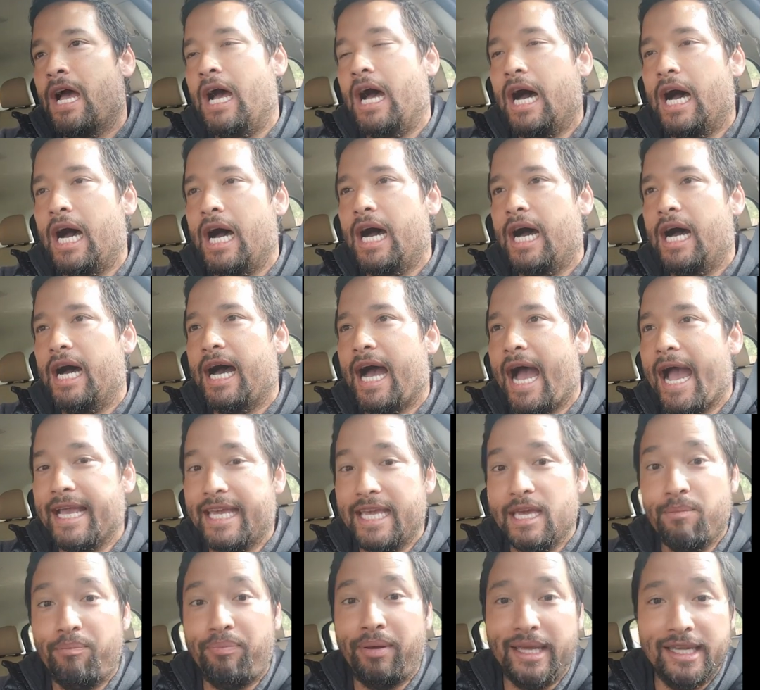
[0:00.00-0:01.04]
uh, I
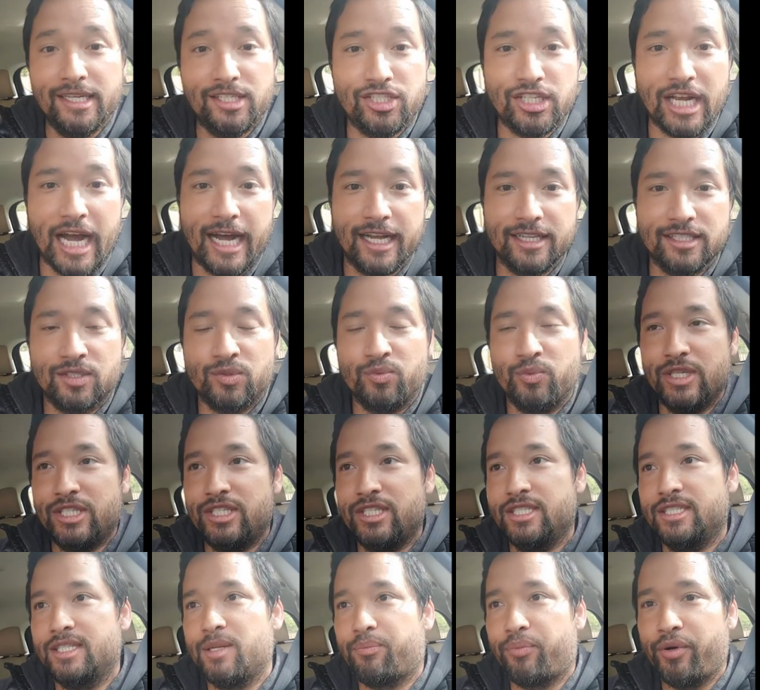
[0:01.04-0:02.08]
get P shots, which
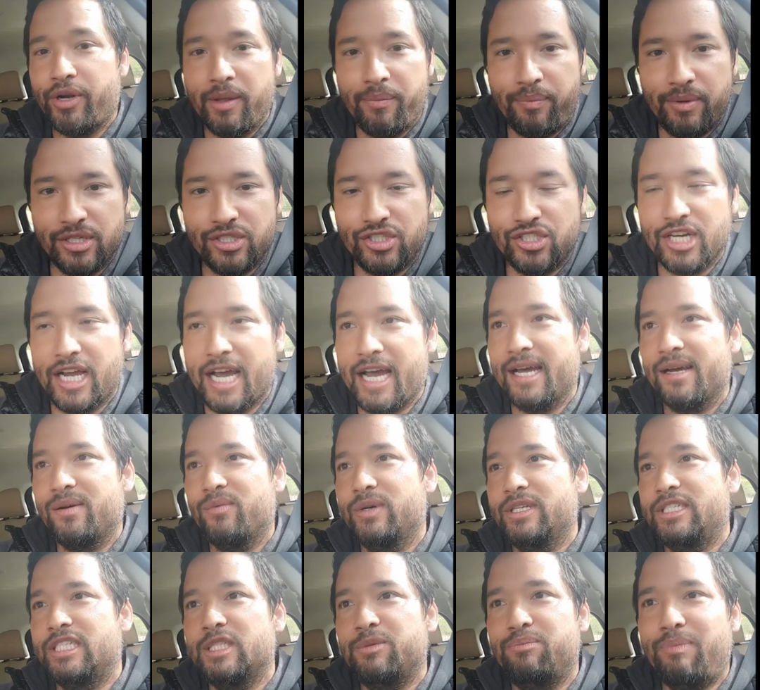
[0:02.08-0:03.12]
is the Priapus shot,
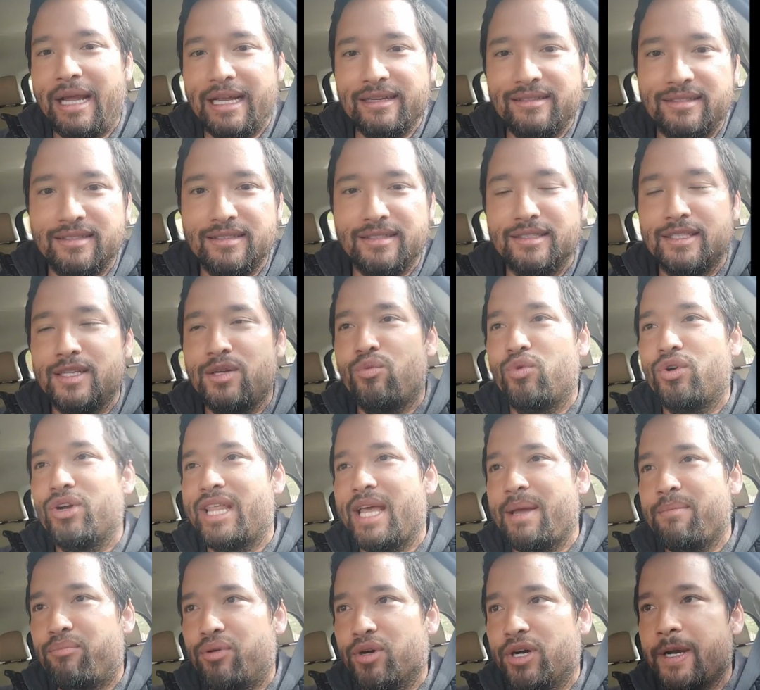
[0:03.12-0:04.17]
which is basically where
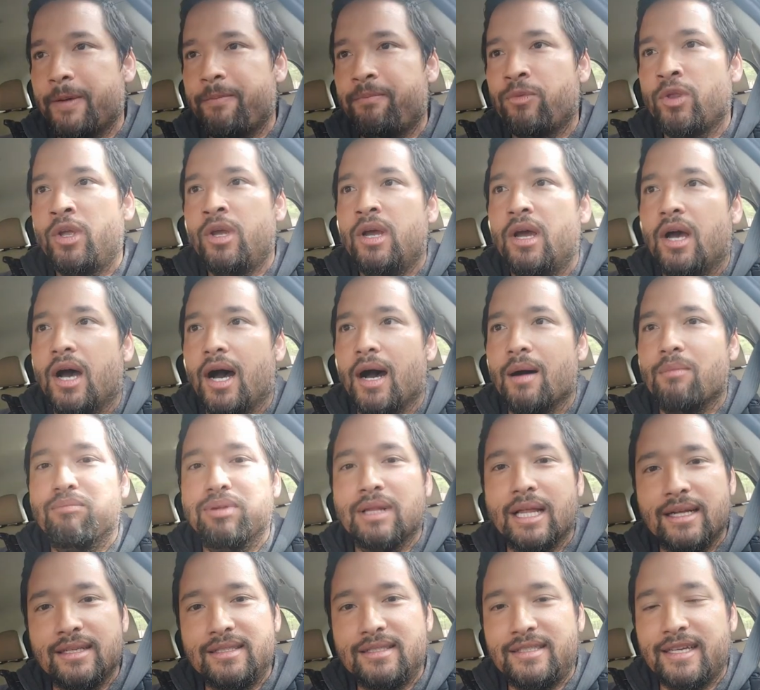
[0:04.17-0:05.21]
they put uh,
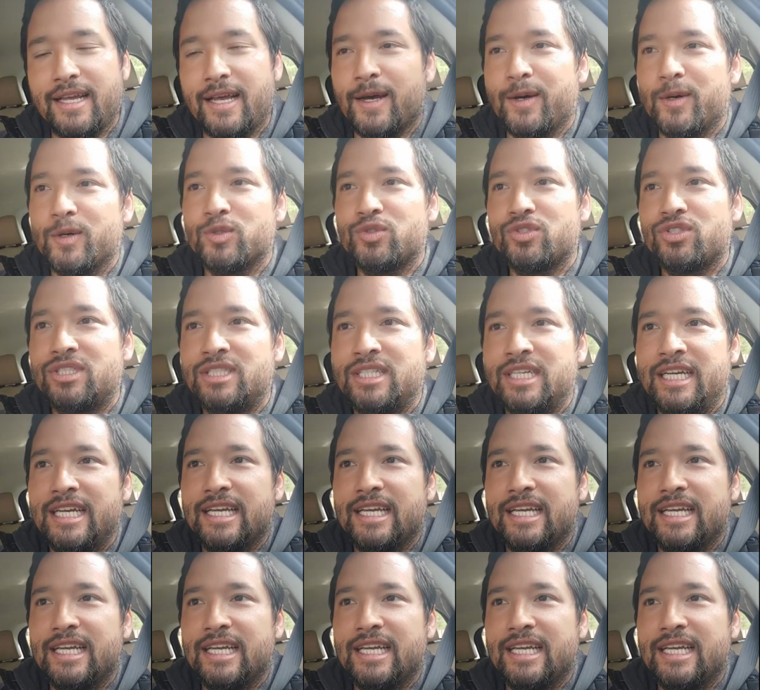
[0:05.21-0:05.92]
blood cells